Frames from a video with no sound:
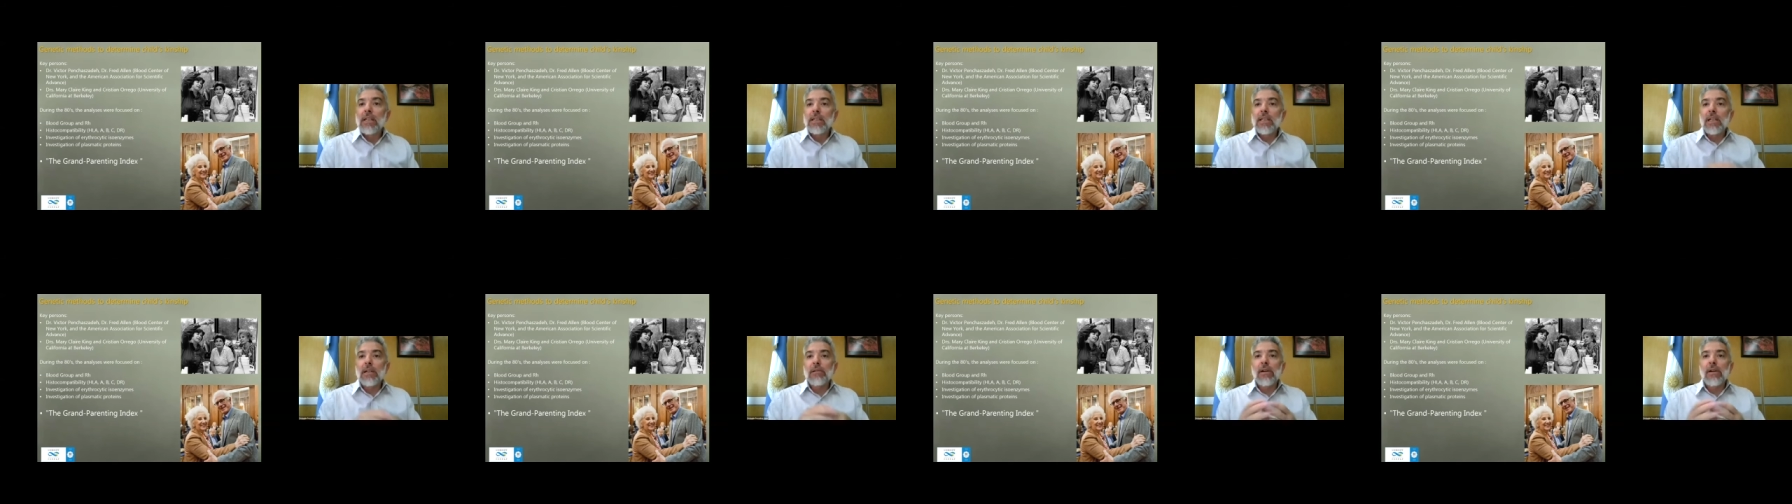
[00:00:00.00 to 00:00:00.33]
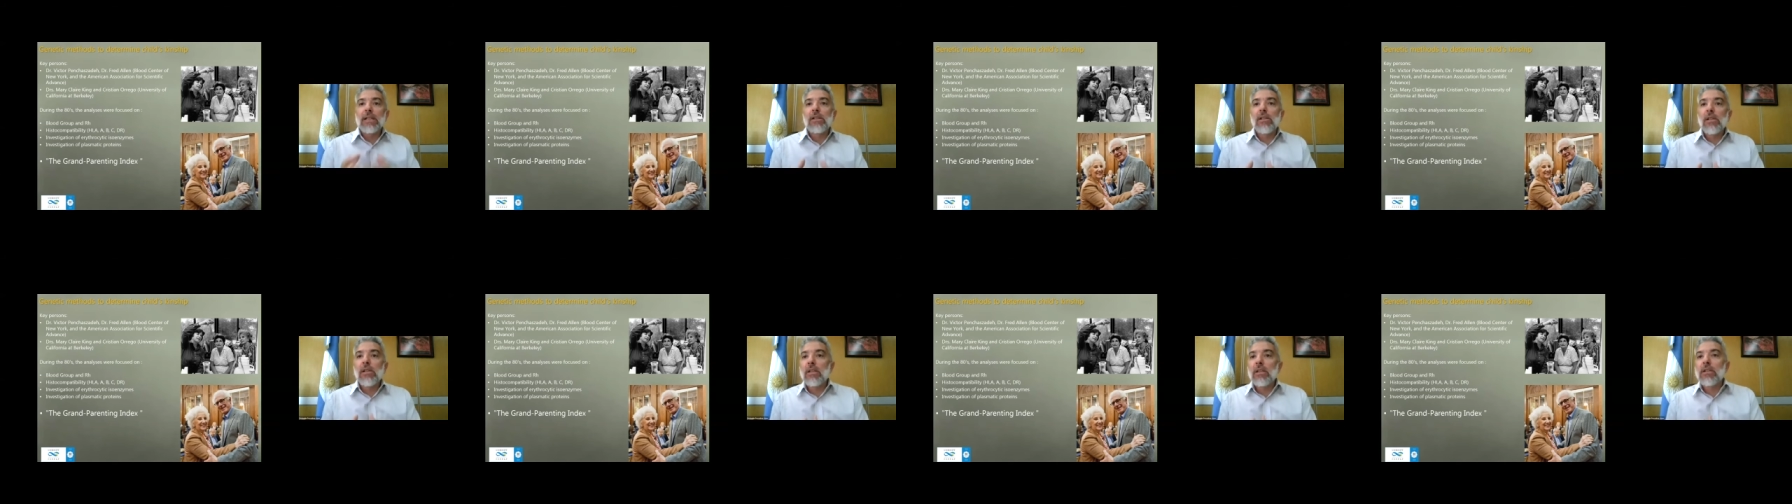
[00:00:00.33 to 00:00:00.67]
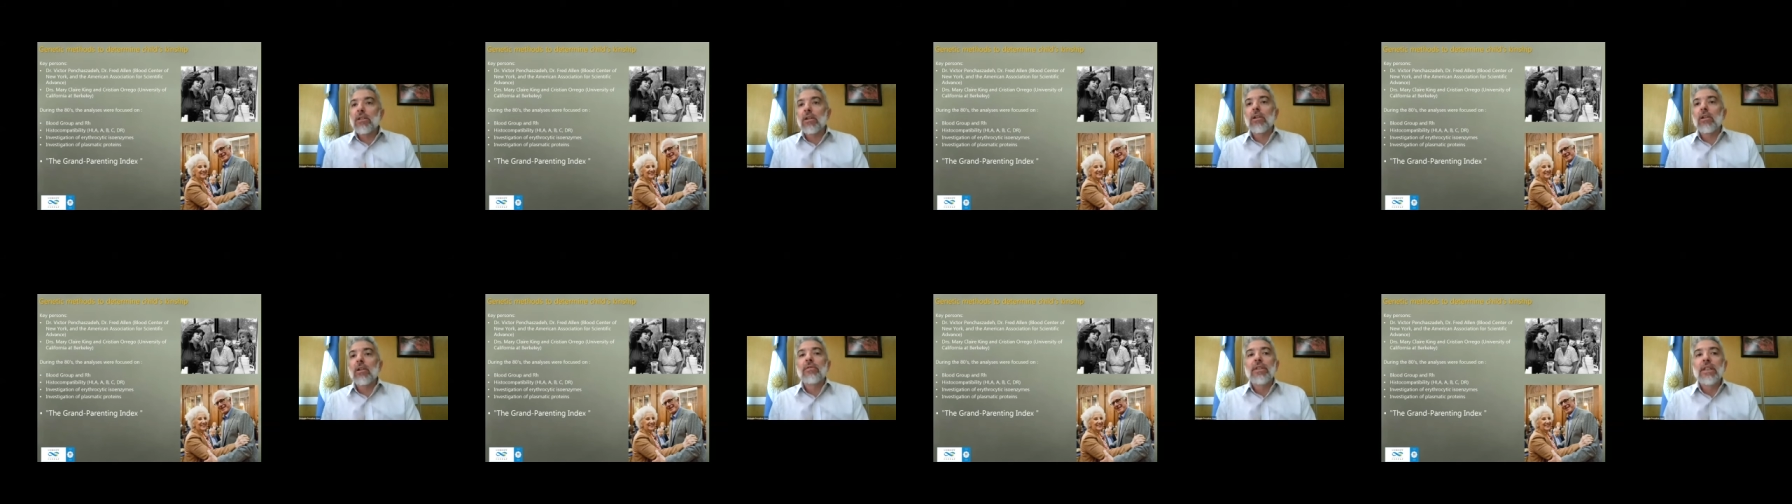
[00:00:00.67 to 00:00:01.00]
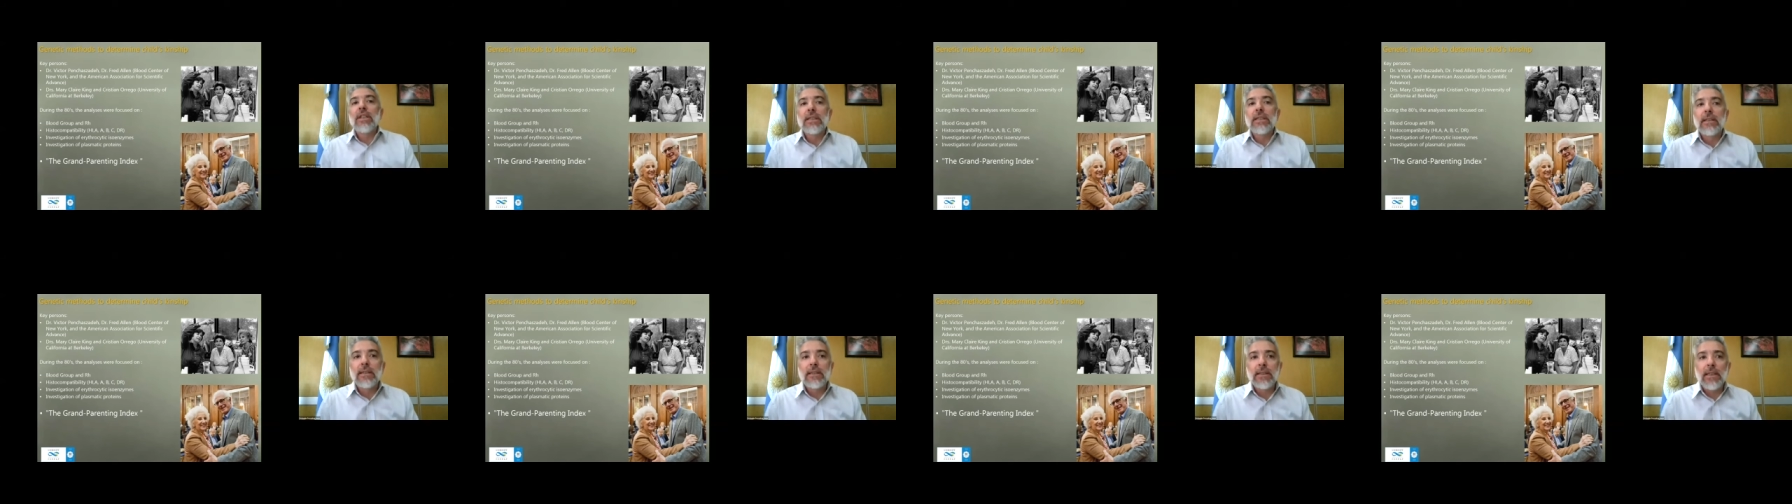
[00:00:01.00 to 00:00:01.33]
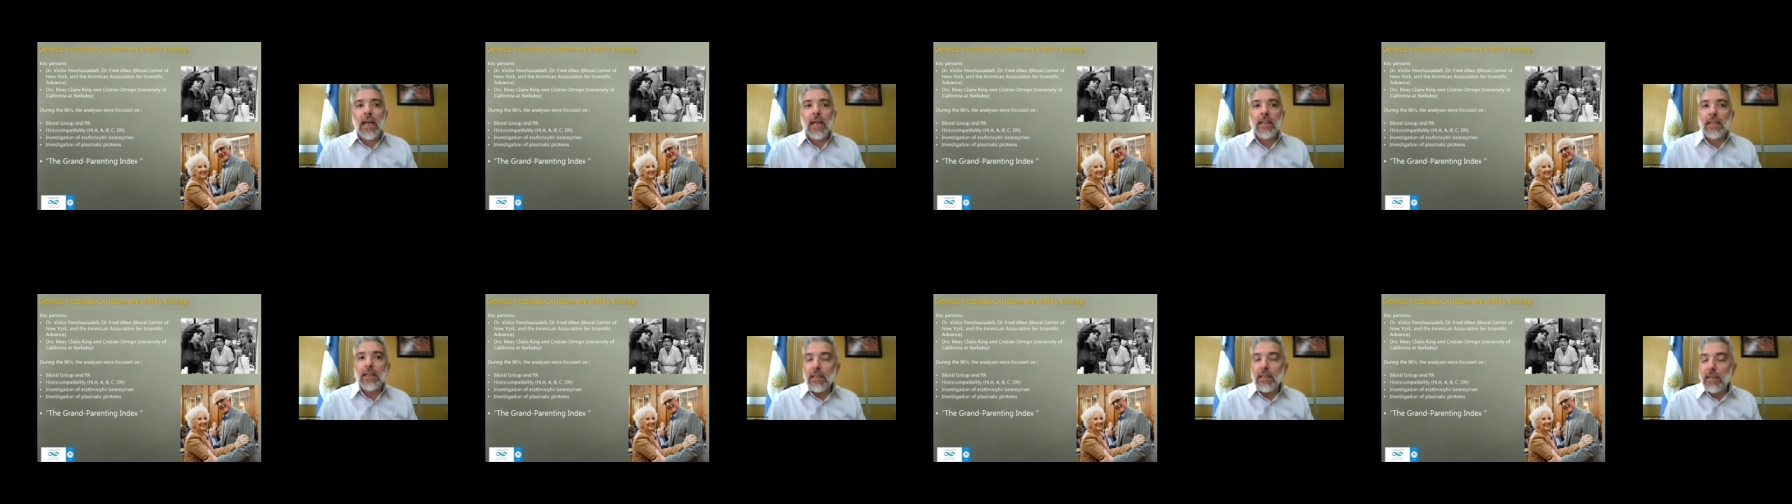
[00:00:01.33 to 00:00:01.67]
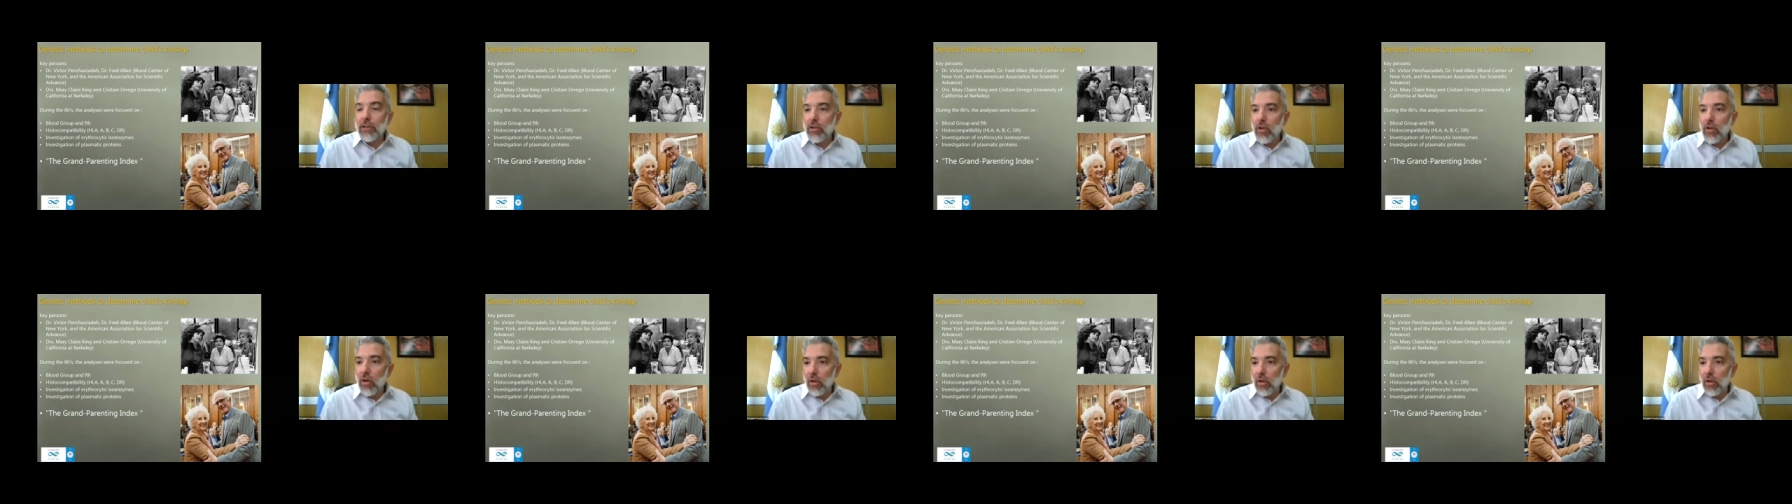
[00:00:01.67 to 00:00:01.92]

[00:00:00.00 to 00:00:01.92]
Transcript: The result of this study is